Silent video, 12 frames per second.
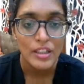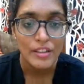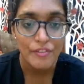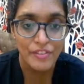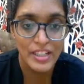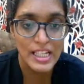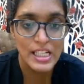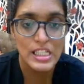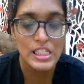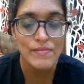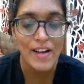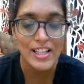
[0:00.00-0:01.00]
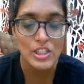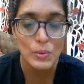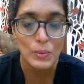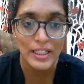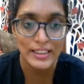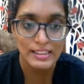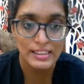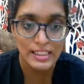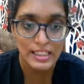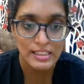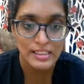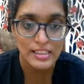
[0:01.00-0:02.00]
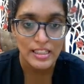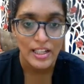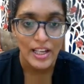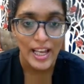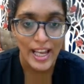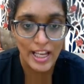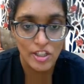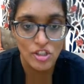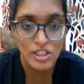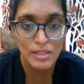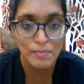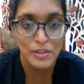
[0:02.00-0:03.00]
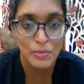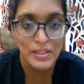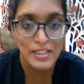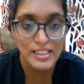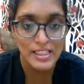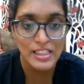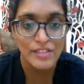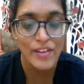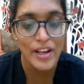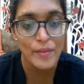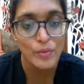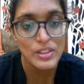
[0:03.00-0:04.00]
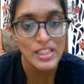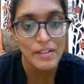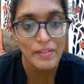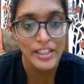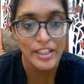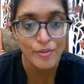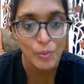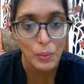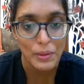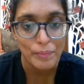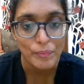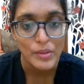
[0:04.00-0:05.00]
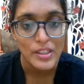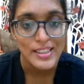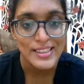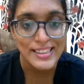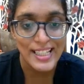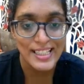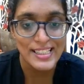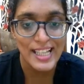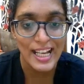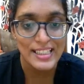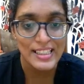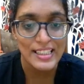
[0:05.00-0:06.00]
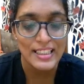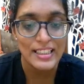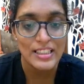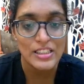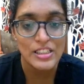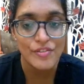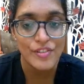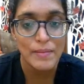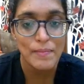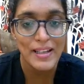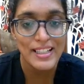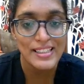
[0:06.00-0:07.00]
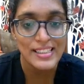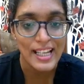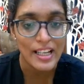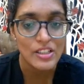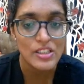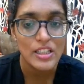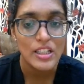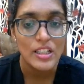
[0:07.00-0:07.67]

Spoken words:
V is vascular disease. Age is between 65 to 74. Sex category, that is a female sex.